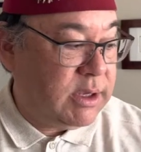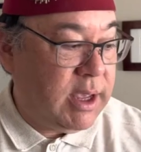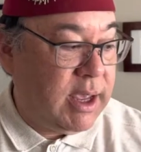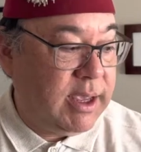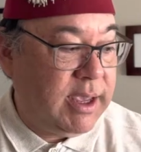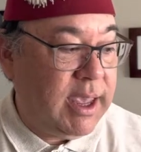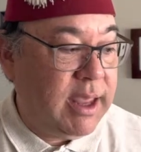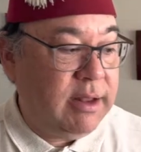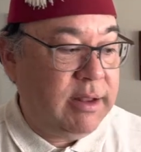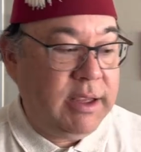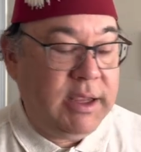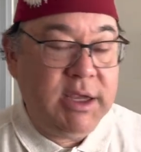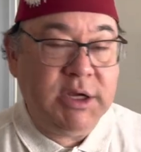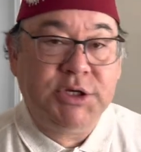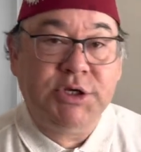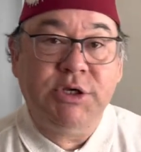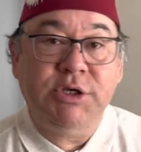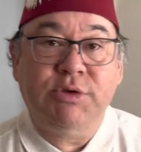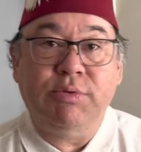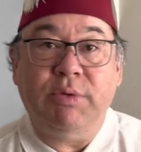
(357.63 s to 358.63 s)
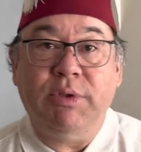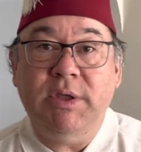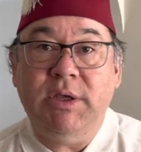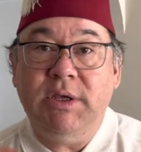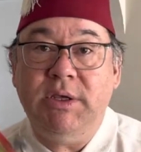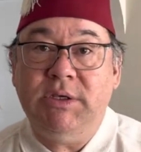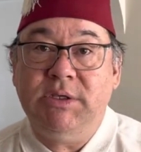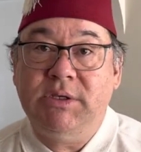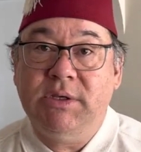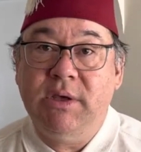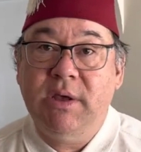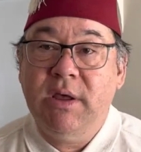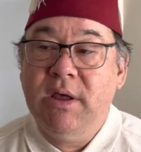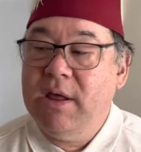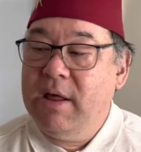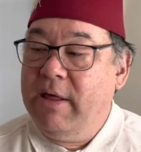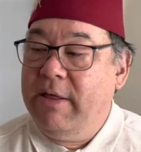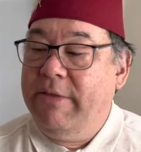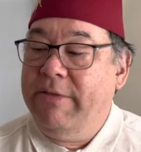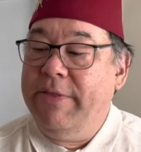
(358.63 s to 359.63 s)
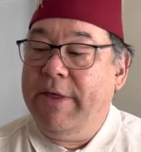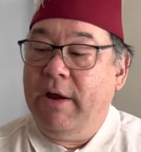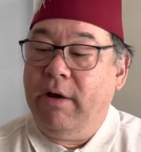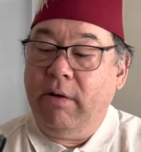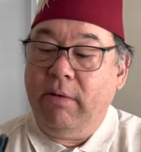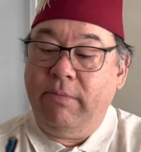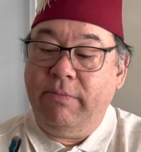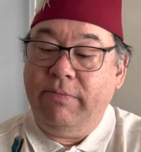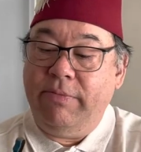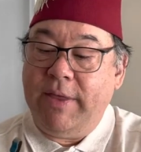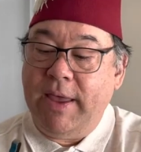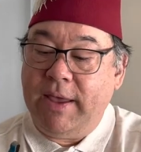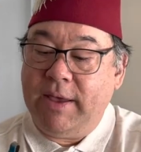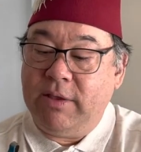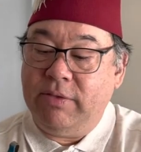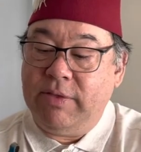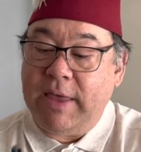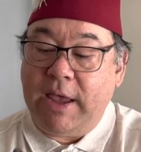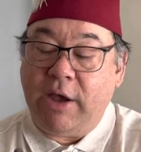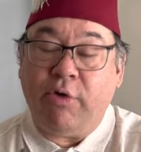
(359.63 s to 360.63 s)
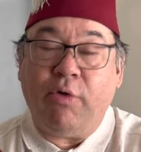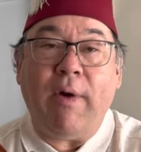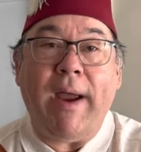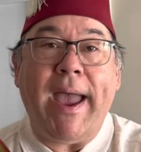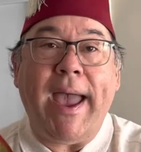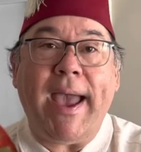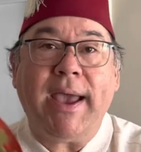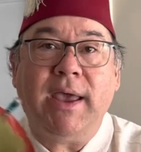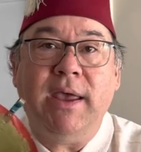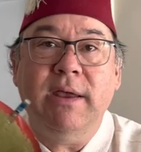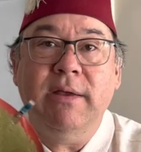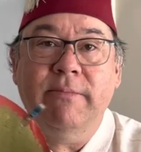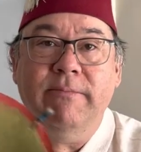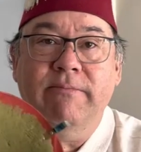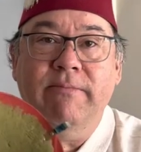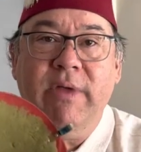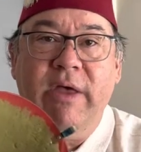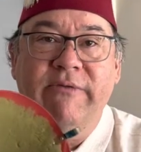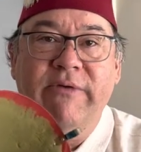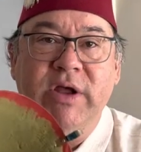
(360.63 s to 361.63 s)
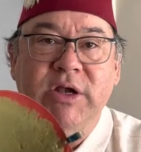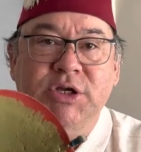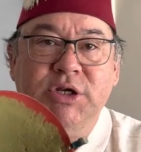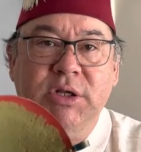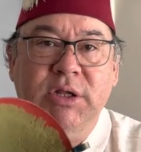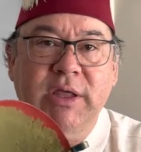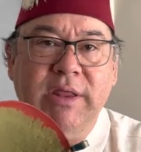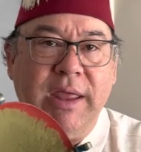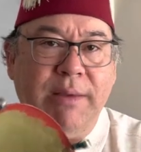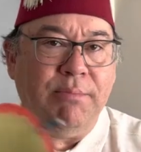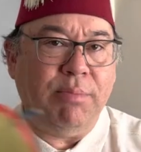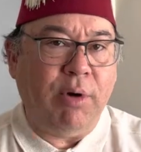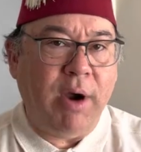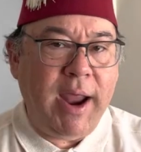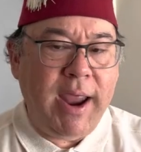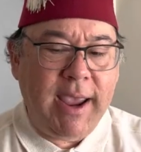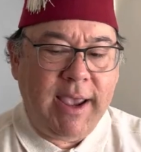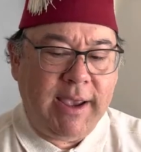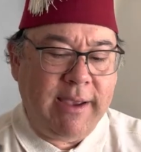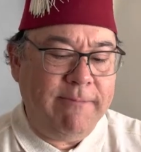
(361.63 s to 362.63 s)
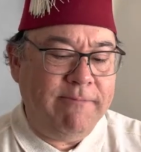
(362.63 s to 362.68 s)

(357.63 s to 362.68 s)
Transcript: Again, the issues with these, they're, they, they crack eventually, they break,